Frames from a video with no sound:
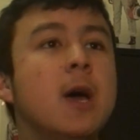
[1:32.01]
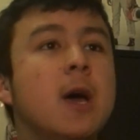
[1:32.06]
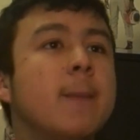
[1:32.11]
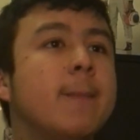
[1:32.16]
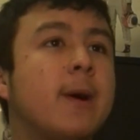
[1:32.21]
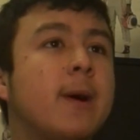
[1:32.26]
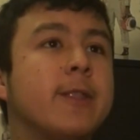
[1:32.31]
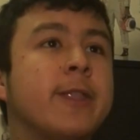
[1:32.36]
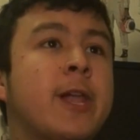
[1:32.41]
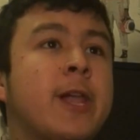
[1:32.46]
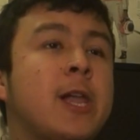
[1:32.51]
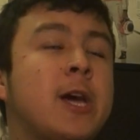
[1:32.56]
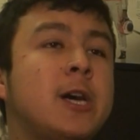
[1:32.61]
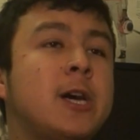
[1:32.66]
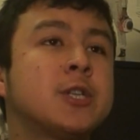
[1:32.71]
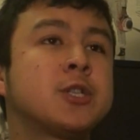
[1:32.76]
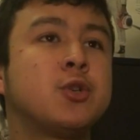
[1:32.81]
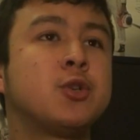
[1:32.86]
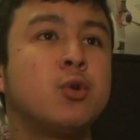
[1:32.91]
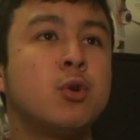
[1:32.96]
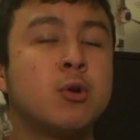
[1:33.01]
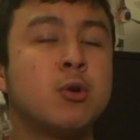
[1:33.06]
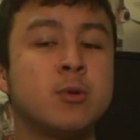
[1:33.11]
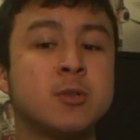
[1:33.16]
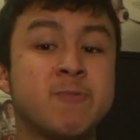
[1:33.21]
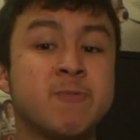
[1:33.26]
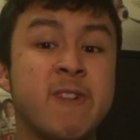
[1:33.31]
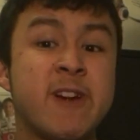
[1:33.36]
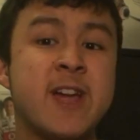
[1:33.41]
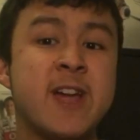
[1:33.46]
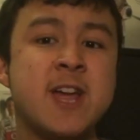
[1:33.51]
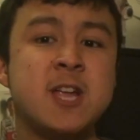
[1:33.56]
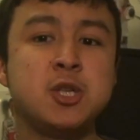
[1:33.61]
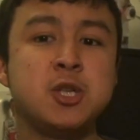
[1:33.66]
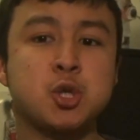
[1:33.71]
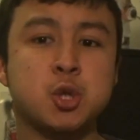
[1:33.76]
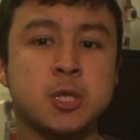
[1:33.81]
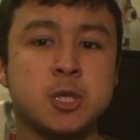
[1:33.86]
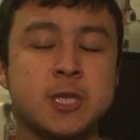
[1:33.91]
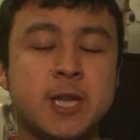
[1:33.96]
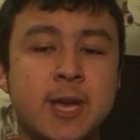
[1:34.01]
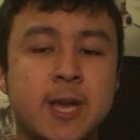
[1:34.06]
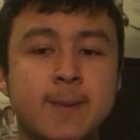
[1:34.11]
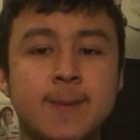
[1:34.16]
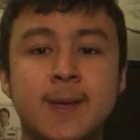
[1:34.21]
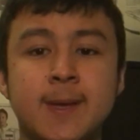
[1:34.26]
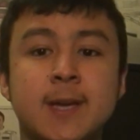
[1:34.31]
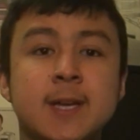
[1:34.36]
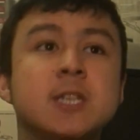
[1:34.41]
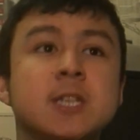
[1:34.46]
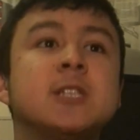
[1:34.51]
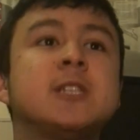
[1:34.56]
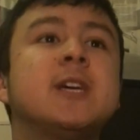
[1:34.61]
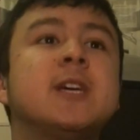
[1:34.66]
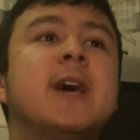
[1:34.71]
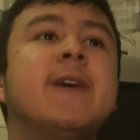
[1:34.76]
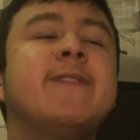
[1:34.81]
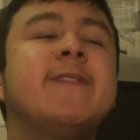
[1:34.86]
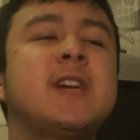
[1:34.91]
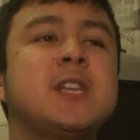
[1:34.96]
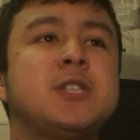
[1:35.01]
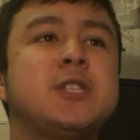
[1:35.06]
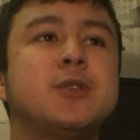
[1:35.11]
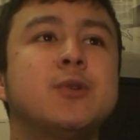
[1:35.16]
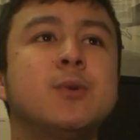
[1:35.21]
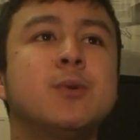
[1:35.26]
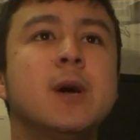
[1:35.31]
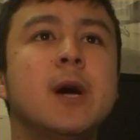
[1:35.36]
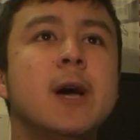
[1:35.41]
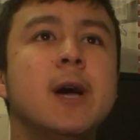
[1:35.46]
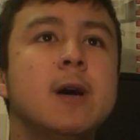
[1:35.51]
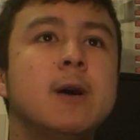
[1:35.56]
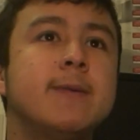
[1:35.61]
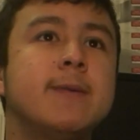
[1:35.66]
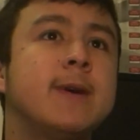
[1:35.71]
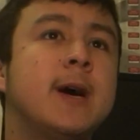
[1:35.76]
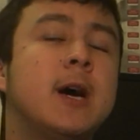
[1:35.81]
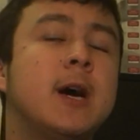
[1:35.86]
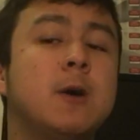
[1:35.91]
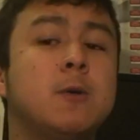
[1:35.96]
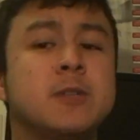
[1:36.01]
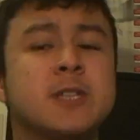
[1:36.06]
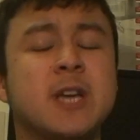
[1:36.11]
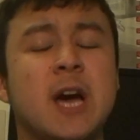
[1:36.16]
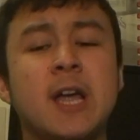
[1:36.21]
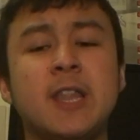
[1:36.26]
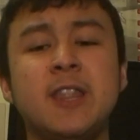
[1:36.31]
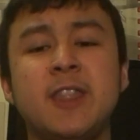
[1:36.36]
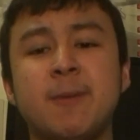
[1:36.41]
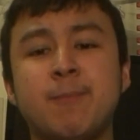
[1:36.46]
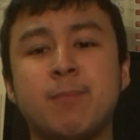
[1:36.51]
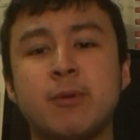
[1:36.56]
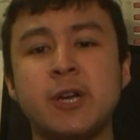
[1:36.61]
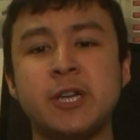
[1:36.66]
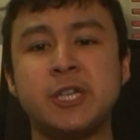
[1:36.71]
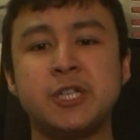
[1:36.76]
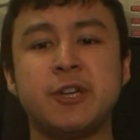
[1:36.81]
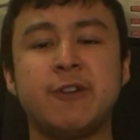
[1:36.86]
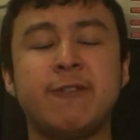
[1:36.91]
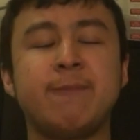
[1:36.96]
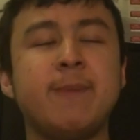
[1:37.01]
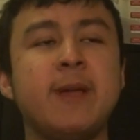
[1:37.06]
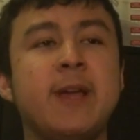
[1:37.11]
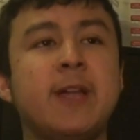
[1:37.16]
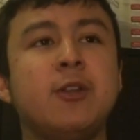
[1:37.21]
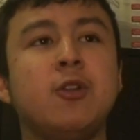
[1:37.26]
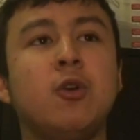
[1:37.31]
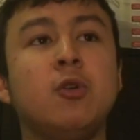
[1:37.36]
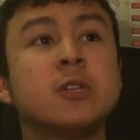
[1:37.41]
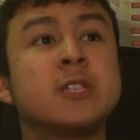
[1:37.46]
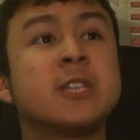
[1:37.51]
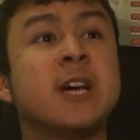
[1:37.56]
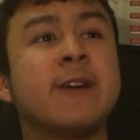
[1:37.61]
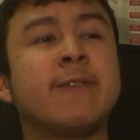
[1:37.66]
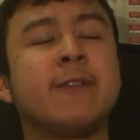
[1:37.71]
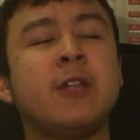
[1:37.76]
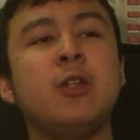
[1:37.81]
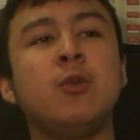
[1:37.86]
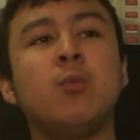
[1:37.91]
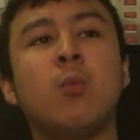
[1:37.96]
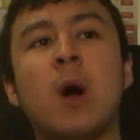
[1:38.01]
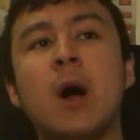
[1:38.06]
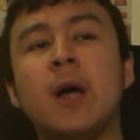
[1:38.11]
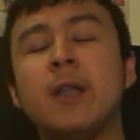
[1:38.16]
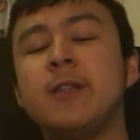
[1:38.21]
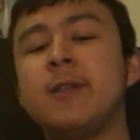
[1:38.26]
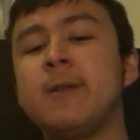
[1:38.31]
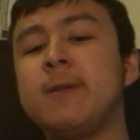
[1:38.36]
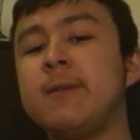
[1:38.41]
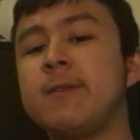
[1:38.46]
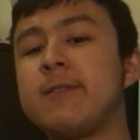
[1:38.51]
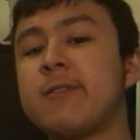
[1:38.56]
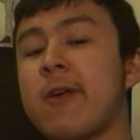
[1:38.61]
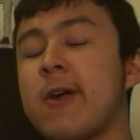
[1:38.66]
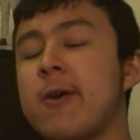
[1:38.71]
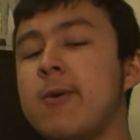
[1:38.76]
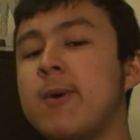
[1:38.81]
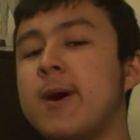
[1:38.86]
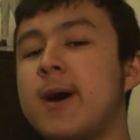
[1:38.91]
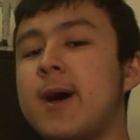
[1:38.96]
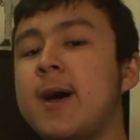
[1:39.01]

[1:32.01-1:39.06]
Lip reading: but the last quarter was very interesting because Vettel was under pressure of being knocked out of Q1, so